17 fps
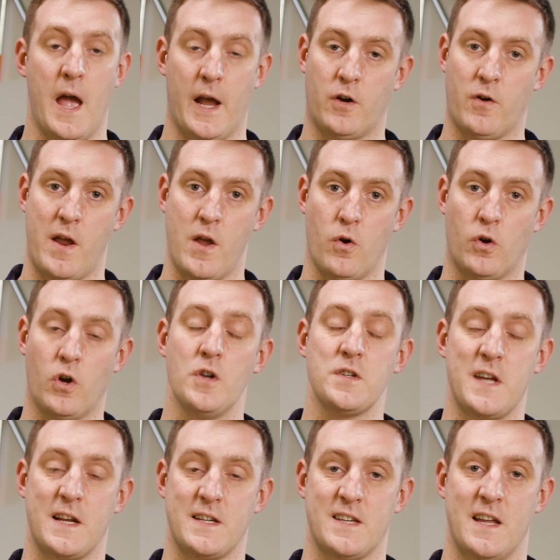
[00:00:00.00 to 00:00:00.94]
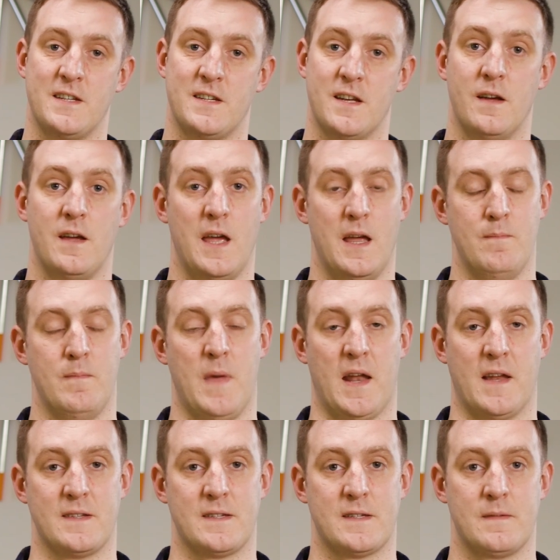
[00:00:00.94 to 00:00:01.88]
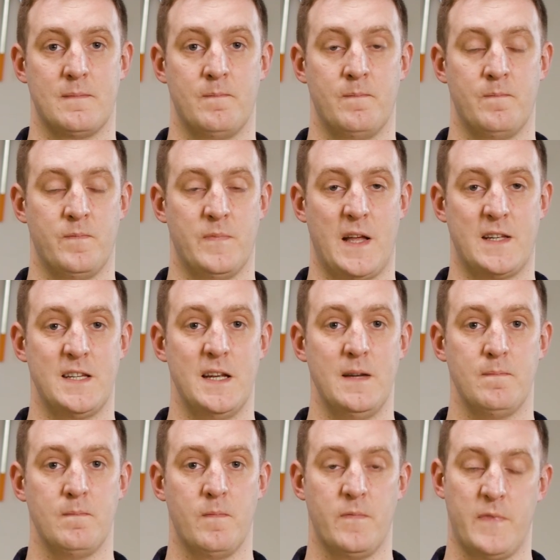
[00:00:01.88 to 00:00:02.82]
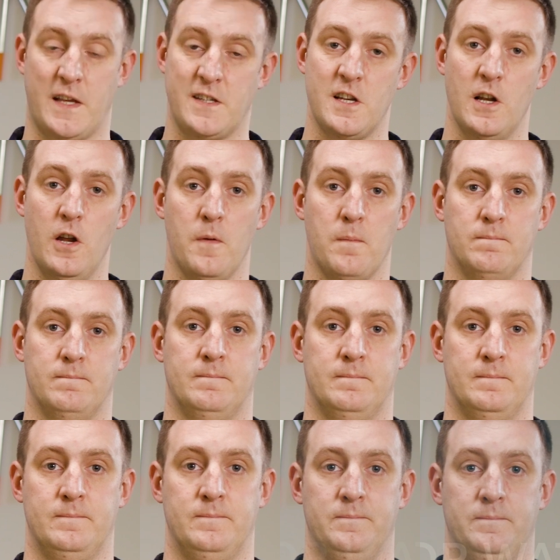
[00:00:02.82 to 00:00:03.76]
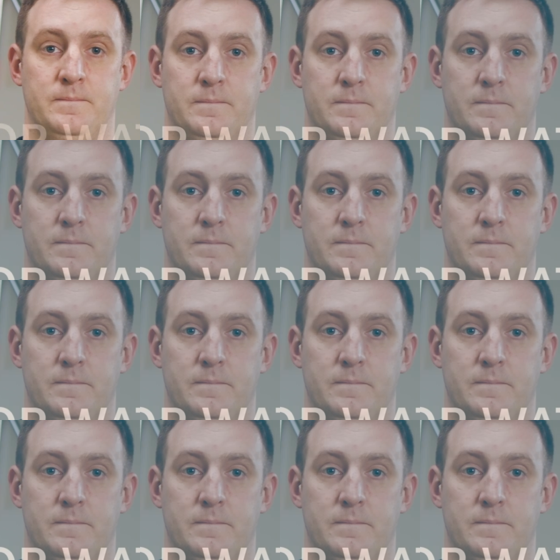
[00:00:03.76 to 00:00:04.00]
and create your contact center in minutes. That's it. Thanks a lot.